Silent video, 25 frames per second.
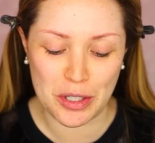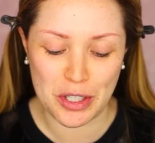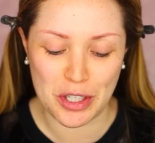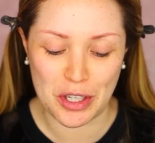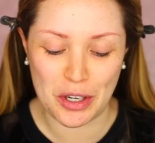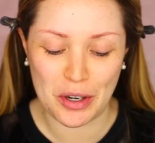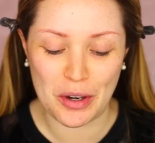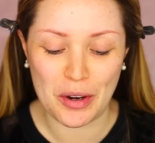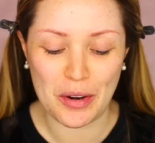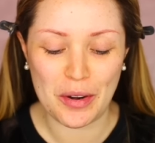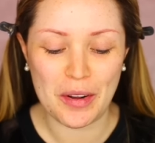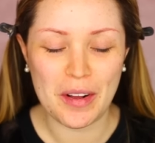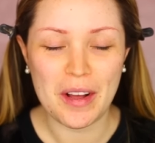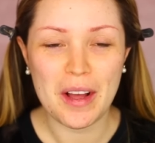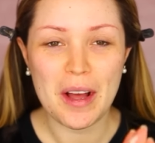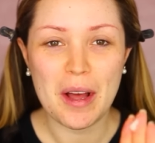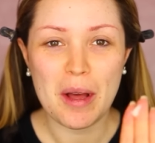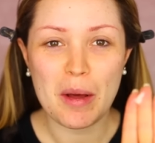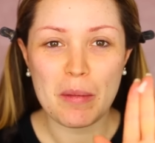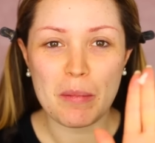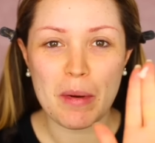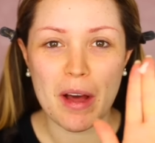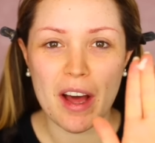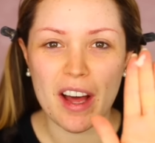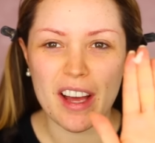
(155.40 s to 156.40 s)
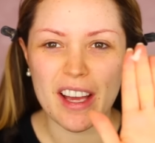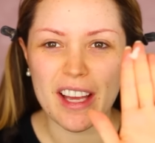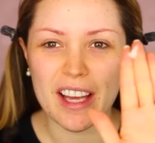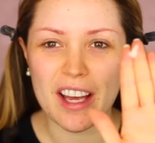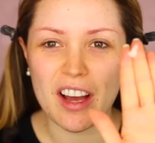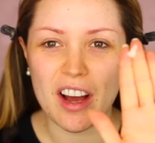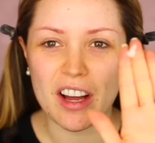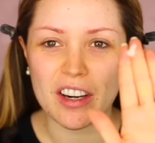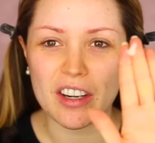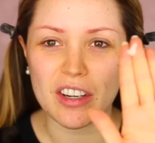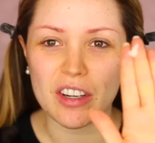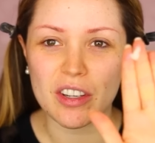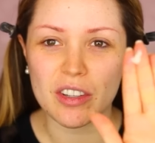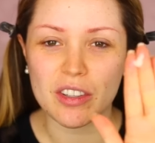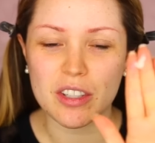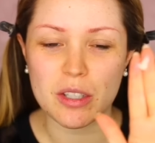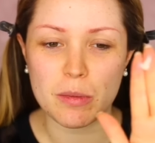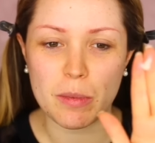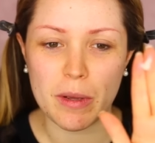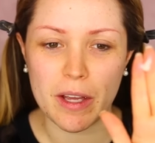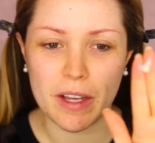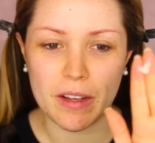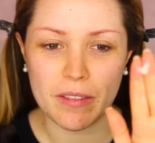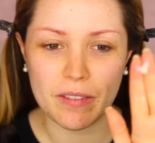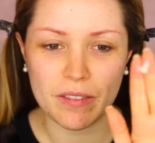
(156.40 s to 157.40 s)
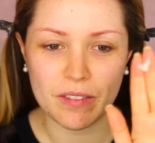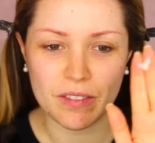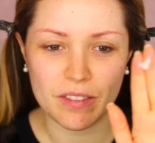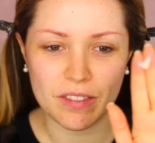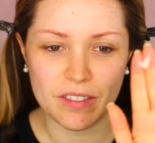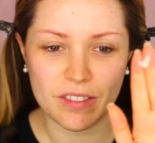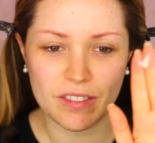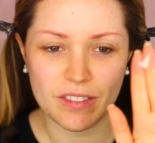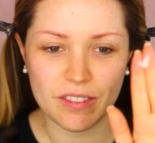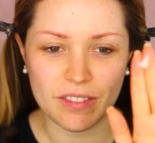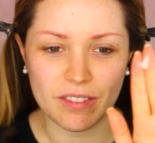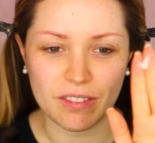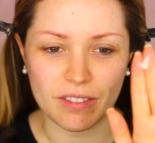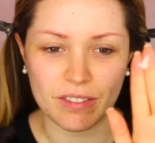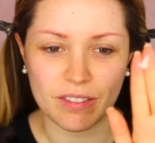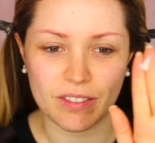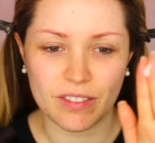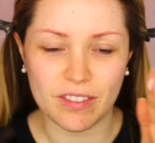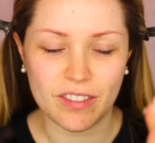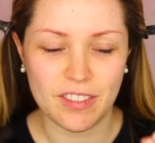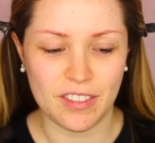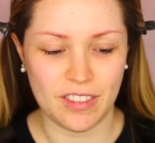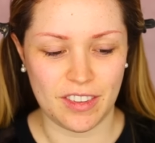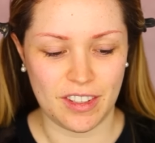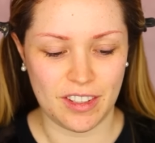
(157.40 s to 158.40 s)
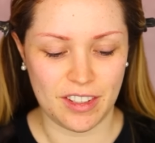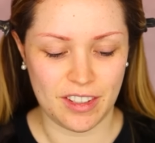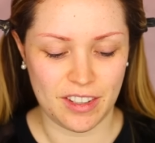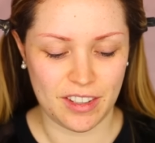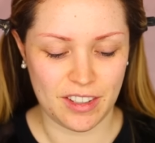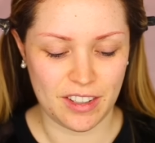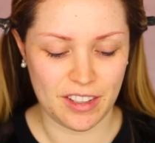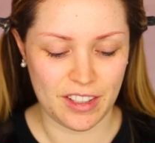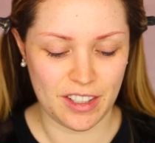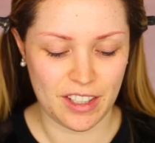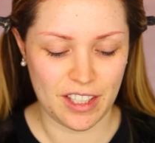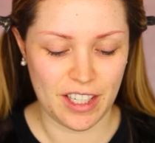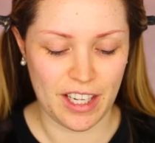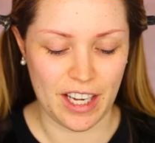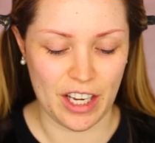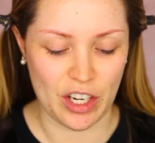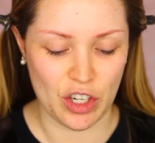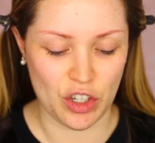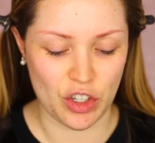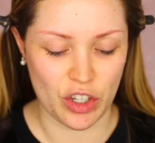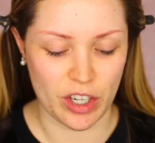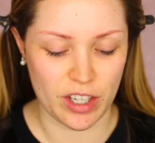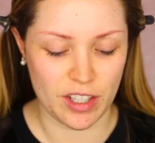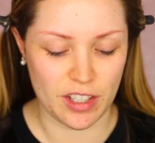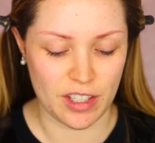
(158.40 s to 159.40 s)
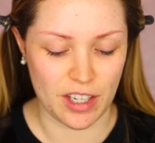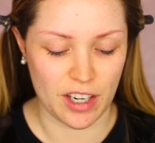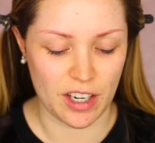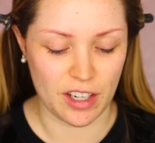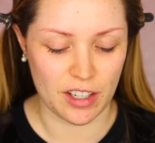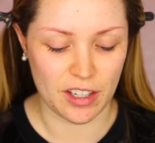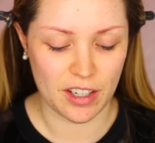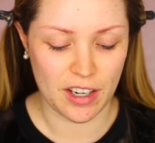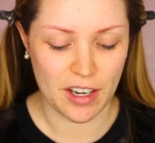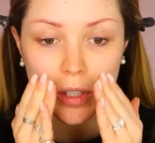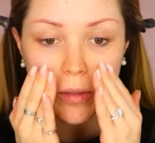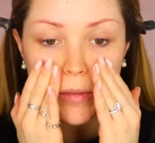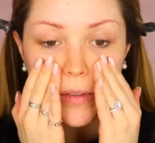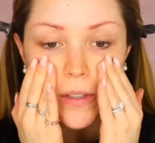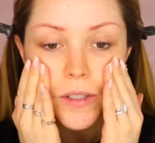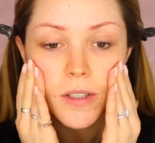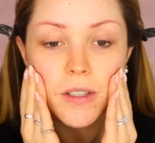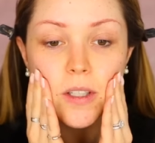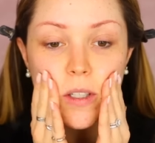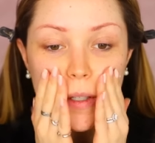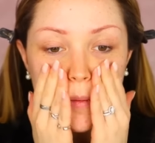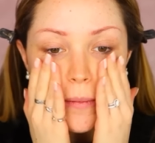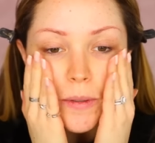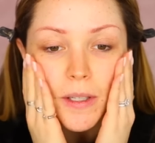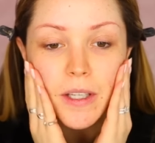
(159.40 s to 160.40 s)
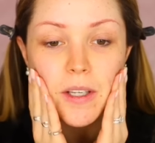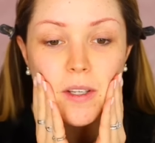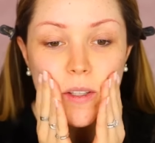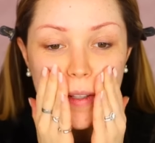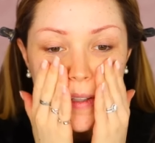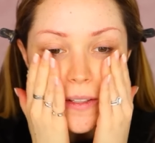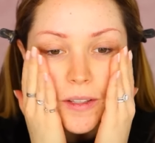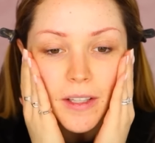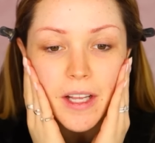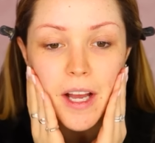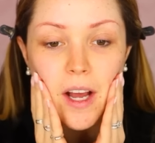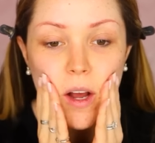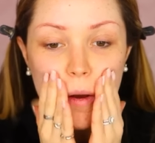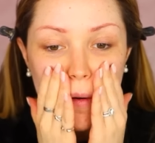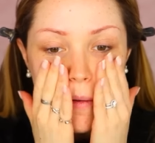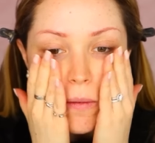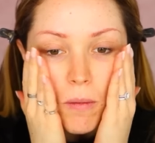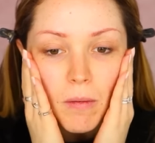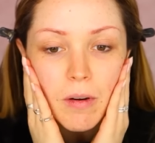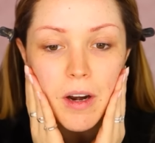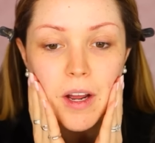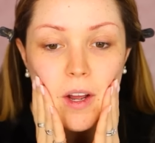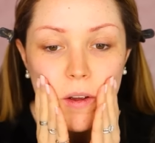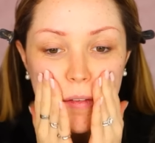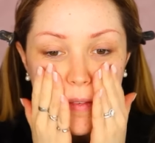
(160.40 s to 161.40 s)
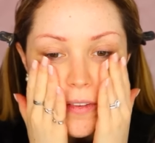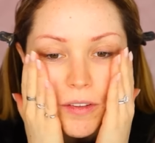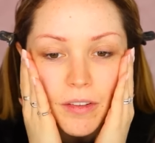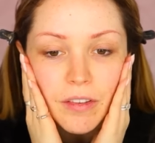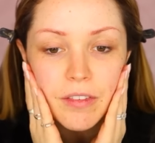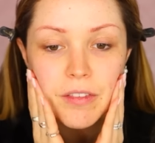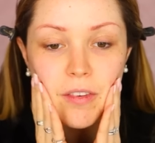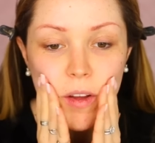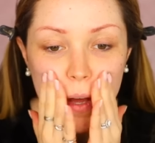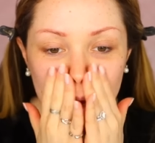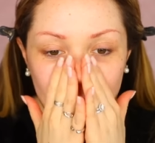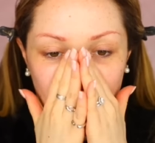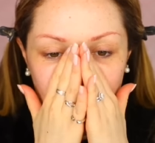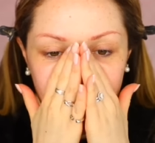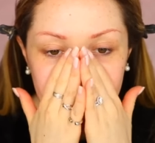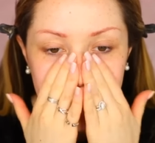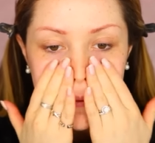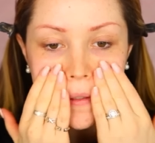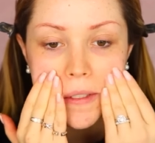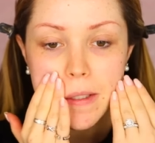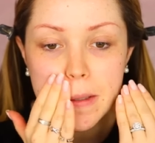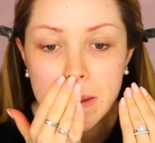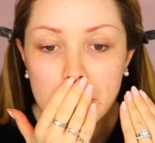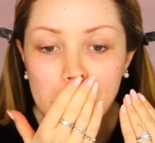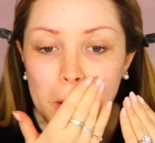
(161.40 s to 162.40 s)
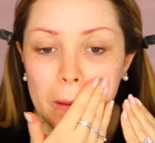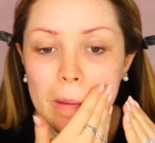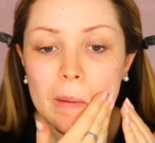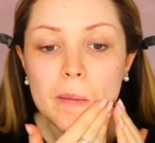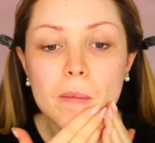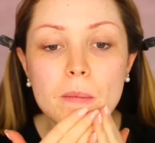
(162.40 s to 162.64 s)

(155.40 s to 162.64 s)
too sure, but it kind of looks a bit hmm, interesting. So I'm just going to be using that all over the face